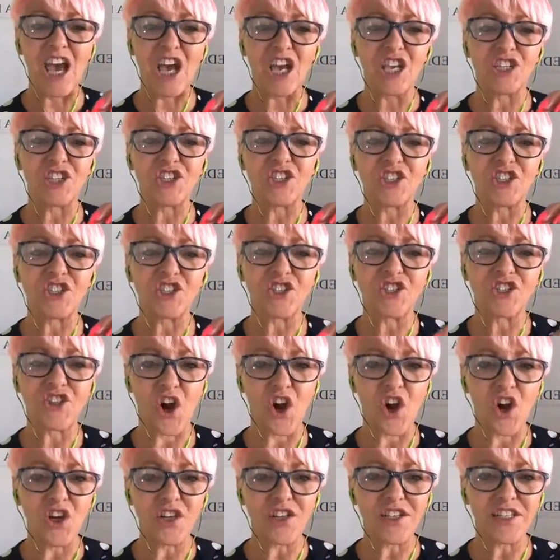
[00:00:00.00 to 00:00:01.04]

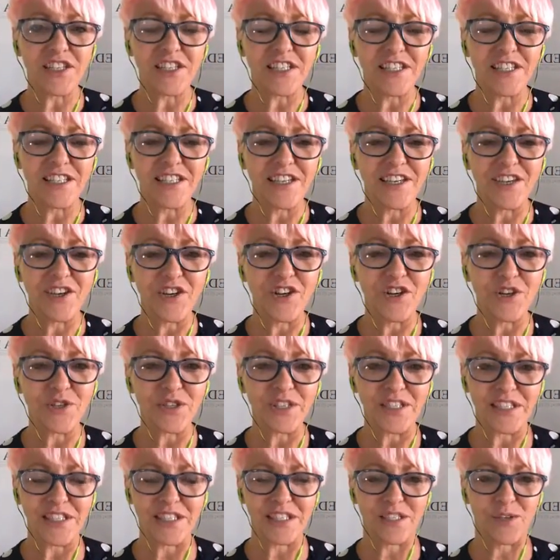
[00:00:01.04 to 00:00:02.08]
start your
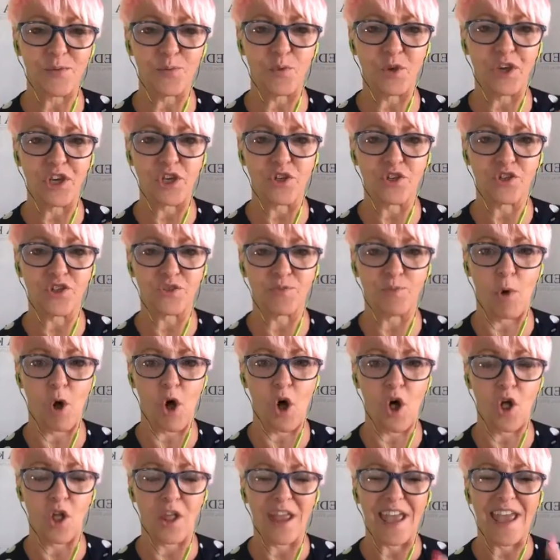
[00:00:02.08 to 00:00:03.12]
system when you're
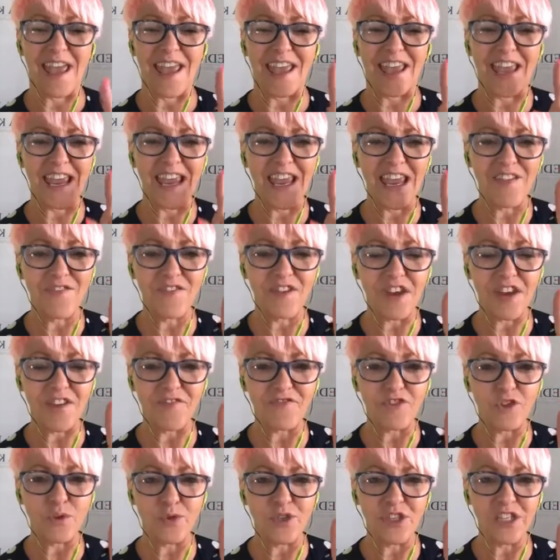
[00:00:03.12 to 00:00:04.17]
small. Even
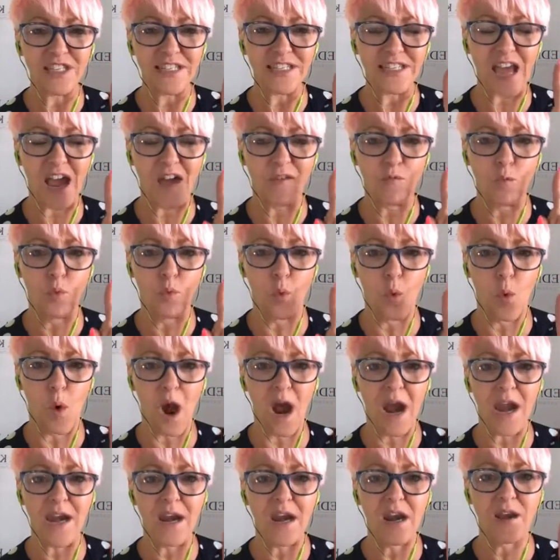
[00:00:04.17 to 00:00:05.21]
if you just have
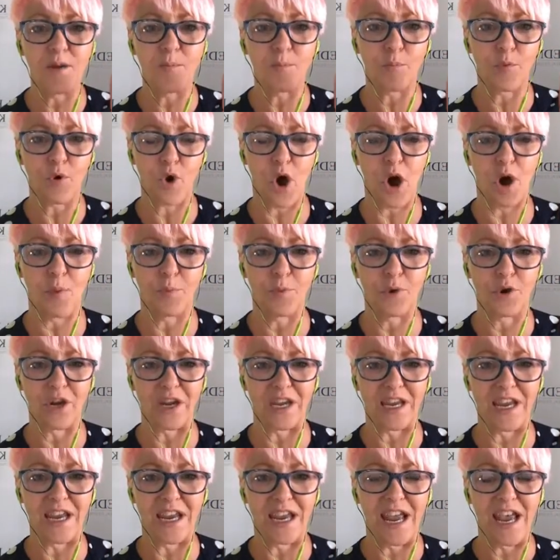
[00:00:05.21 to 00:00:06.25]
one
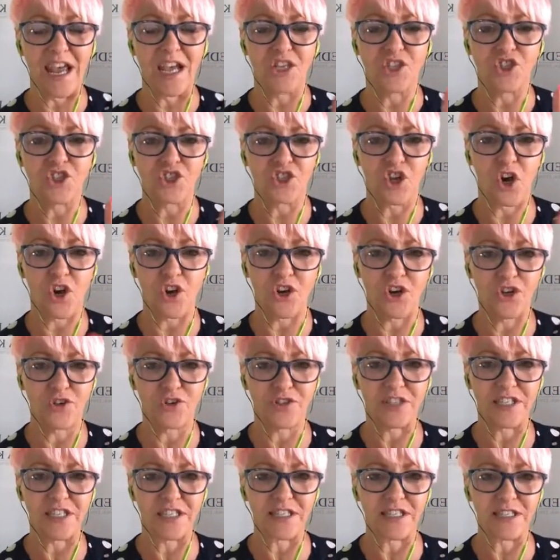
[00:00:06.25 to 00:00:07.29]
property, start your
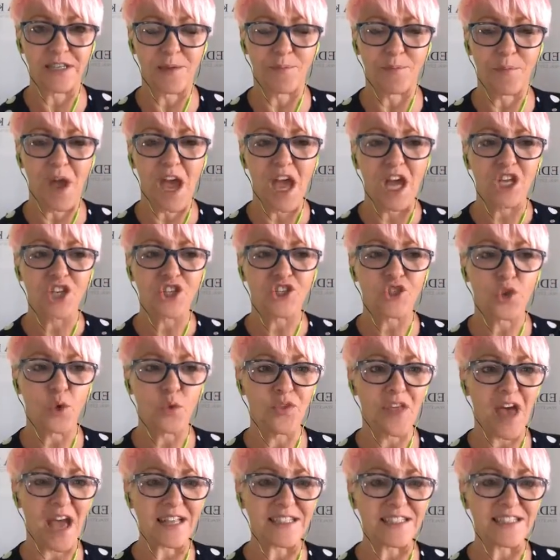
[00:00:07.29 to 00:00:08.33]
system. So
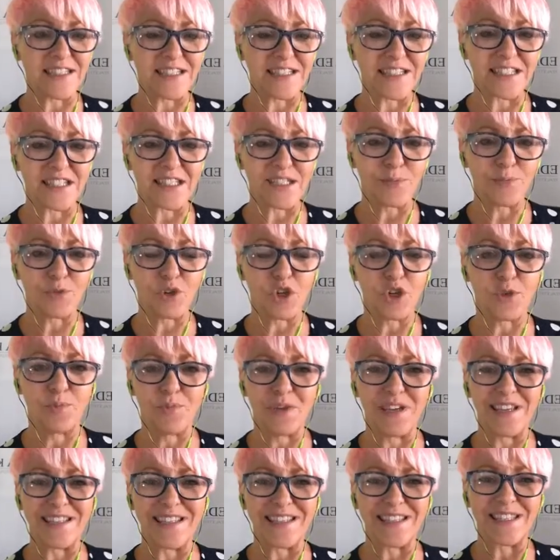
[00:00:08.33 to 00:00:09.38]
that system could
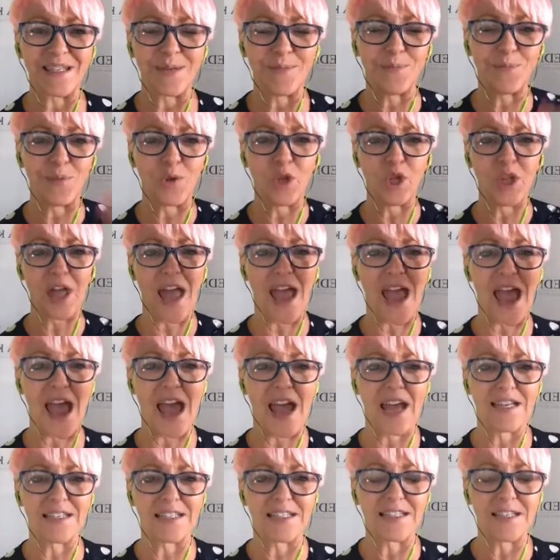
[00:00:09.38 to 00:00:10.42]
be as simple
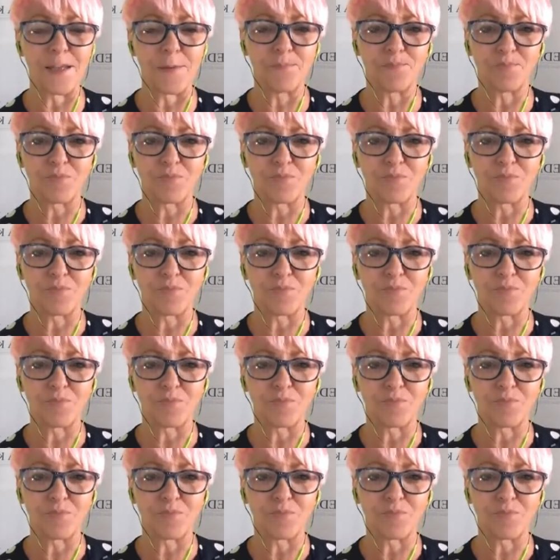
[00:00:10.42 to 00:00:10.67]
as